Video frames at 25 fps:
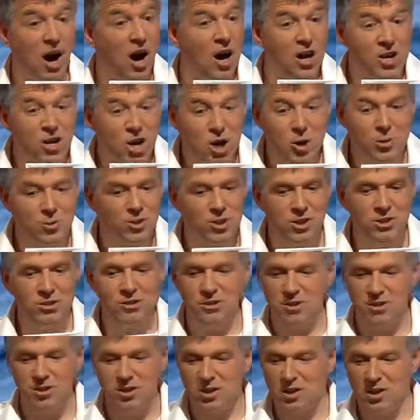I know that you
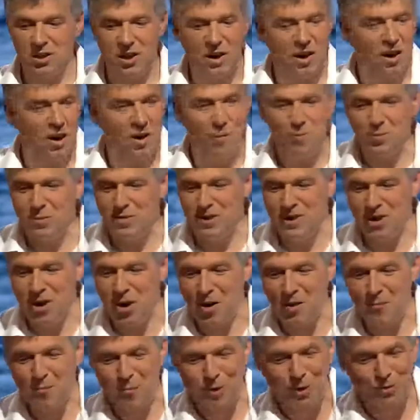can do it. I've, you know,
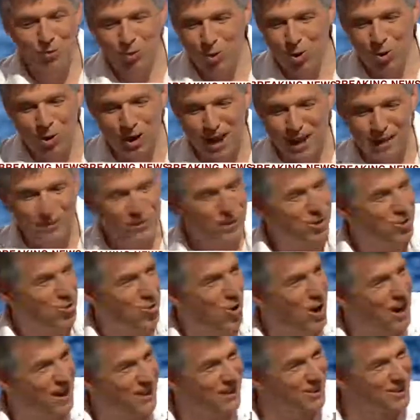I've been Royal Navy
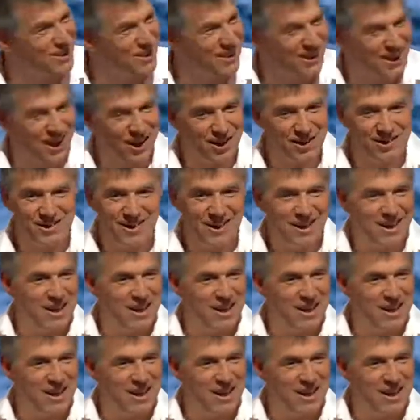trained, and